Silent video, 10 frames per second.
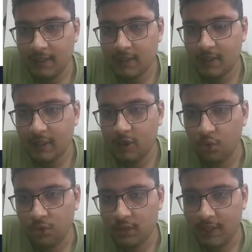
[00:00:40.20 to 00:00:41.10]
k
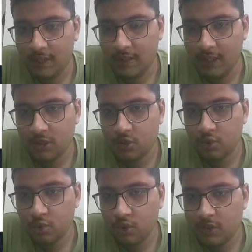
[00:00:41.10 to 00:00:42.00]
nodes, like last two
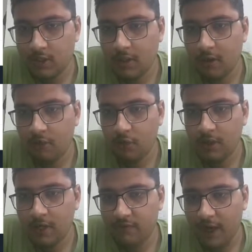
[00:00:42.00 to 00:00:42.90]
nodes 4
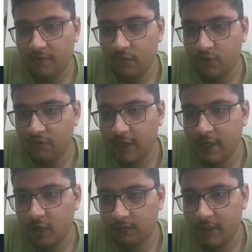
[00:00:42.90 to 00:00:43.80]
and 5 to the
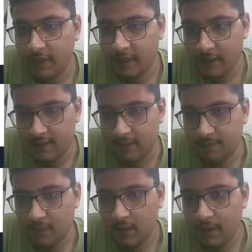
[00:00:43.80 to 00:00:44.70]
front of the linked list.
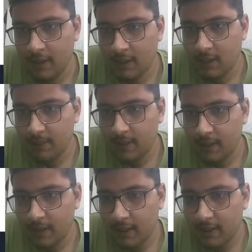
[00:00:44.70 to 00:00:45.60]

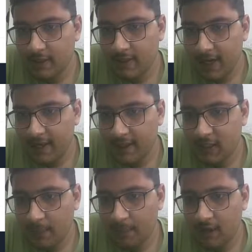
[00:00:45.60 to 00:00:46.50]
Similarly, in the second
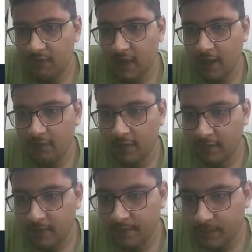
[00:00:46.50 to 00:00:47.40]
example, we have
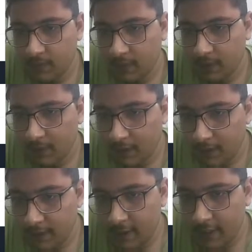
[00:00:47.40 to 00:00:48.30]
given
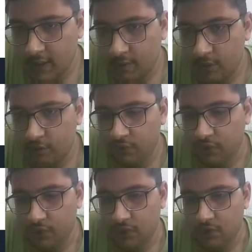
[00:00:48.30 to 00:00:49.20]
k is equal to
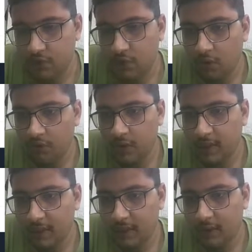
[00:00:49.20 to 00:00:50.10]
4. So for
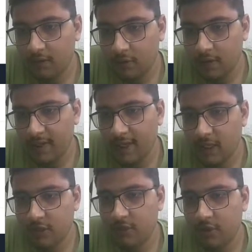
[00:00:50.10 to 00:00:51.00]
k
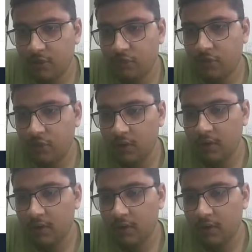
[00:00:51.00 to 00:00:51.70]
is equal to 4,